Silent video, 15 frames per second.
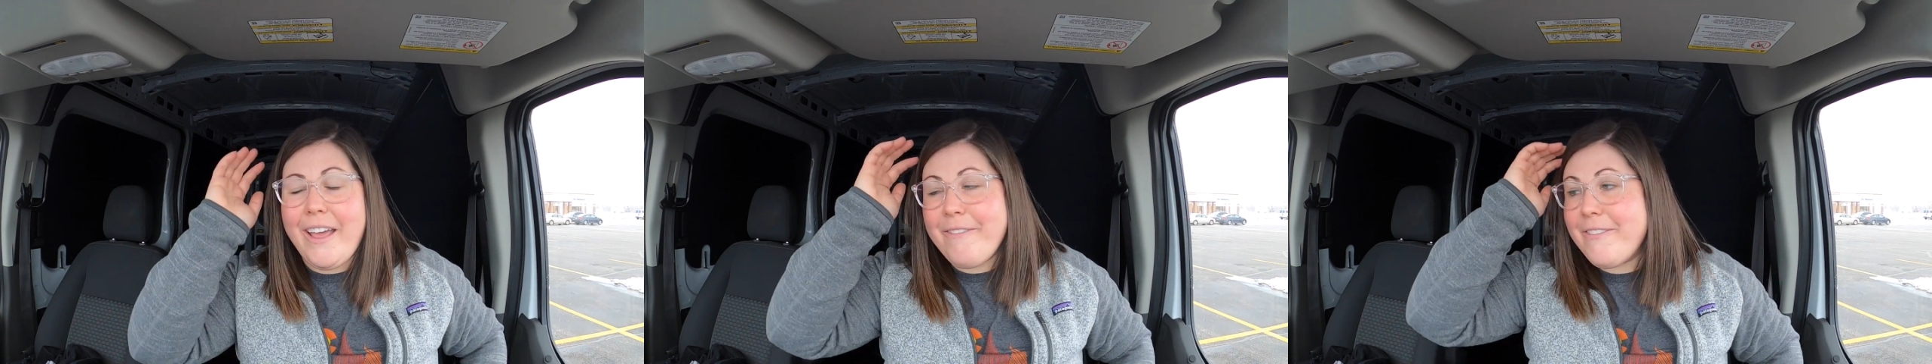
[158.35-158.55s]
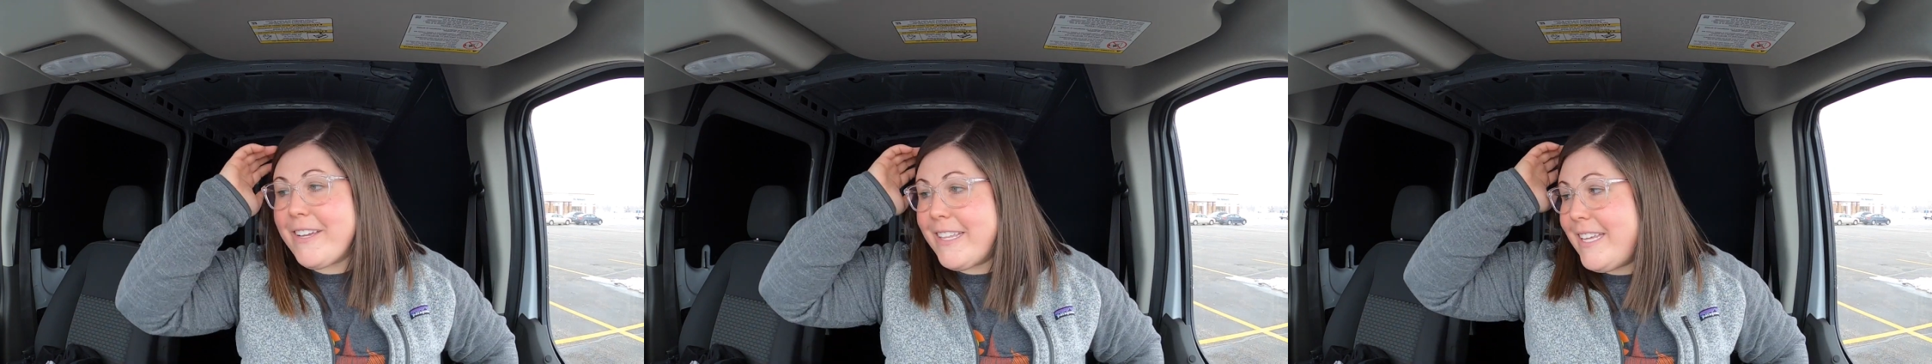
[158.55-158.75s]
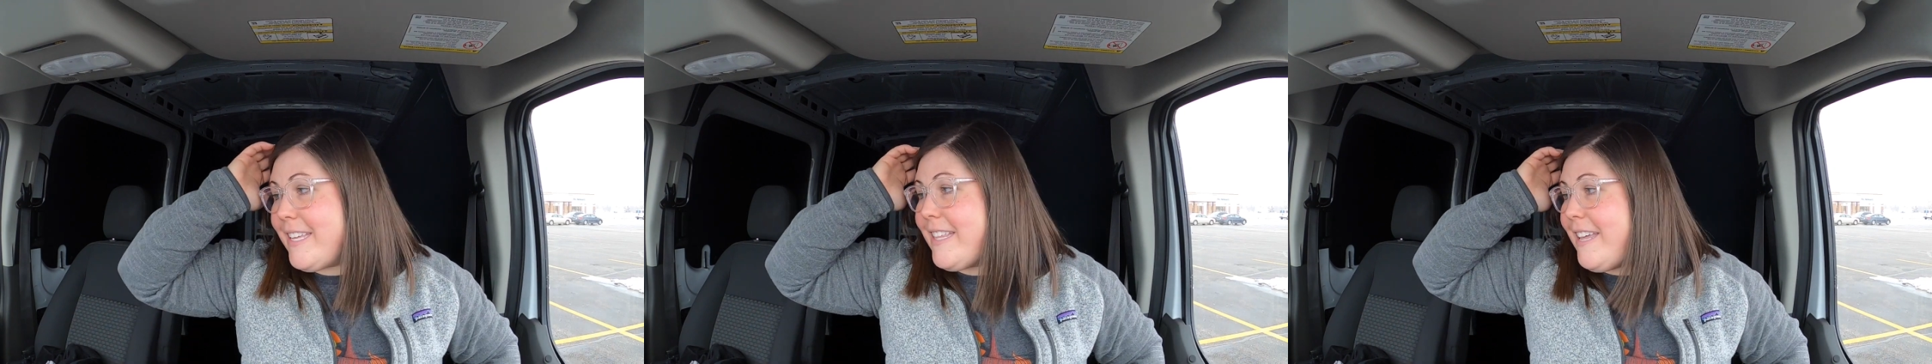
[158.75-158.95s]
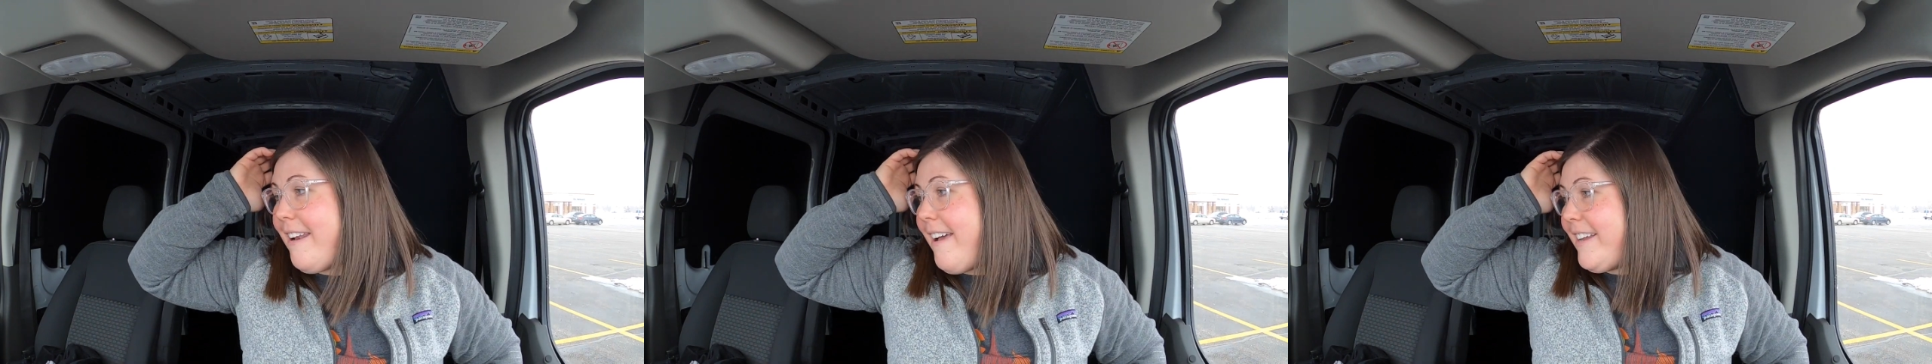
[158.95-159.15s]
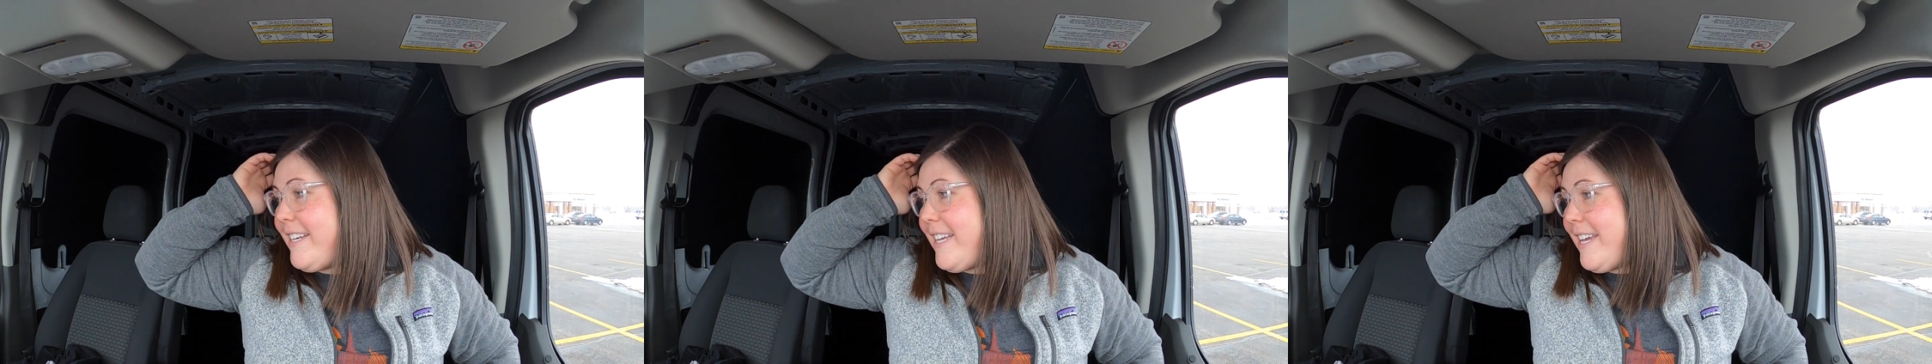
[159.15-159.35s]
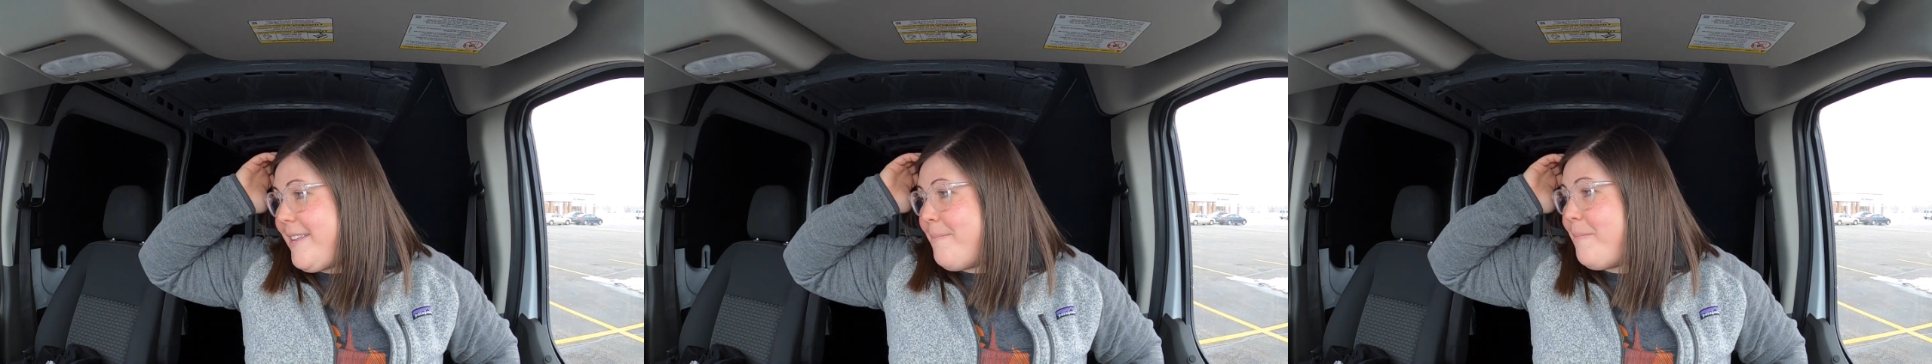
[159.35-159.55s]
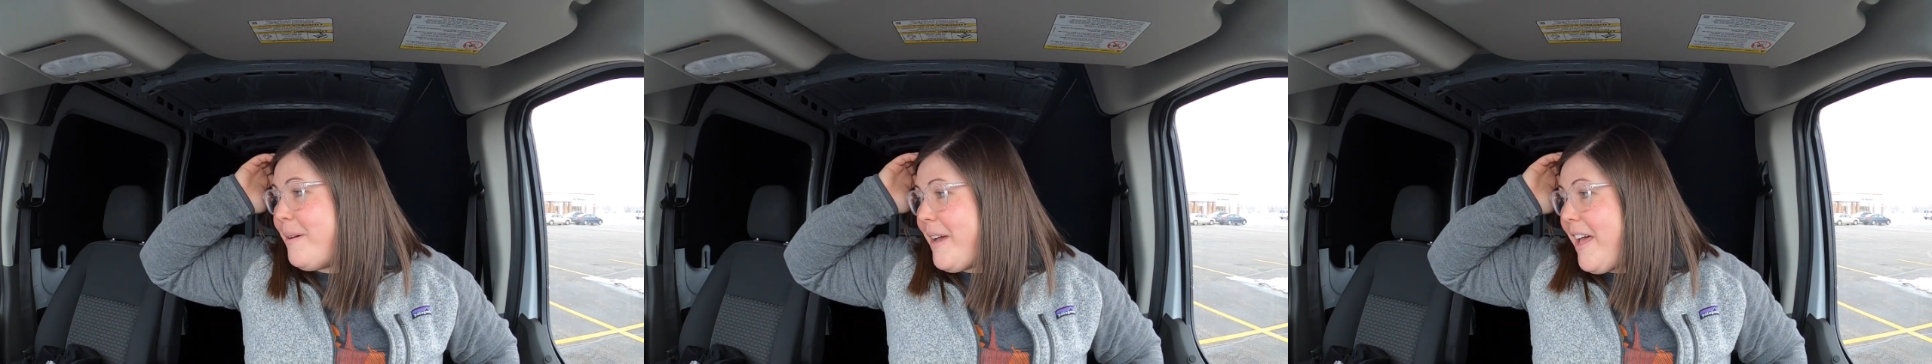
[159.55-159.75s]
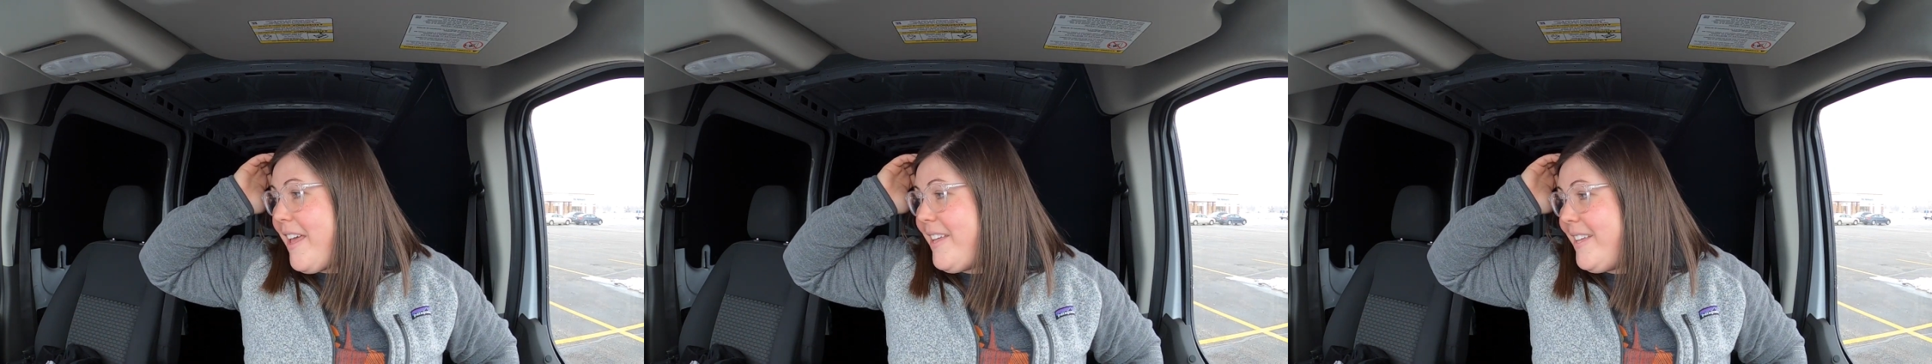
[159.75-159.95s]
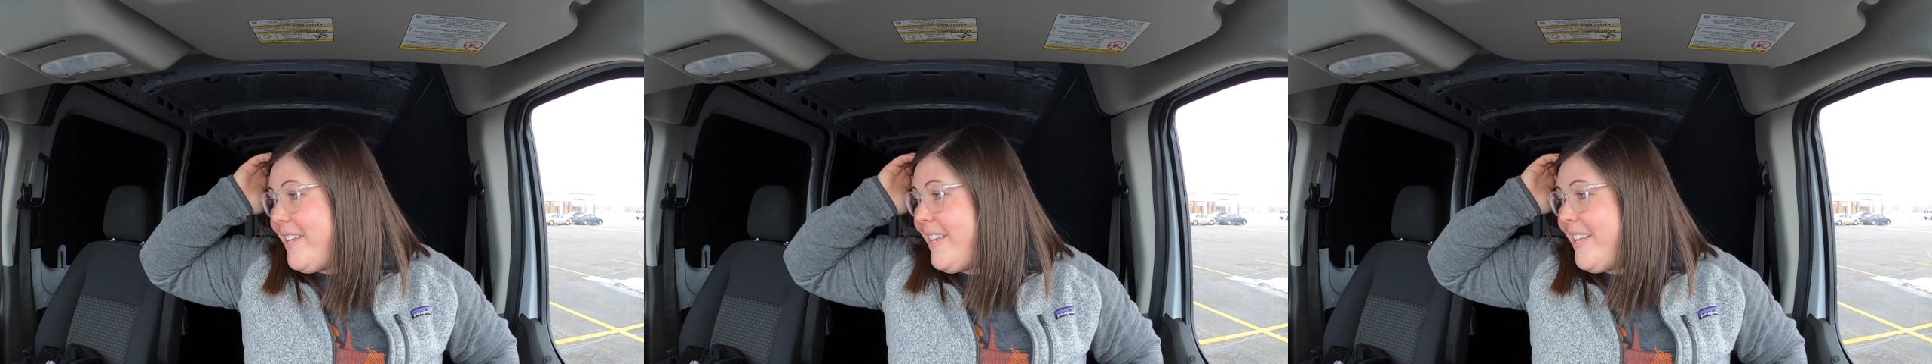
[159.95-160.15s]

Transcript: everything that I need, but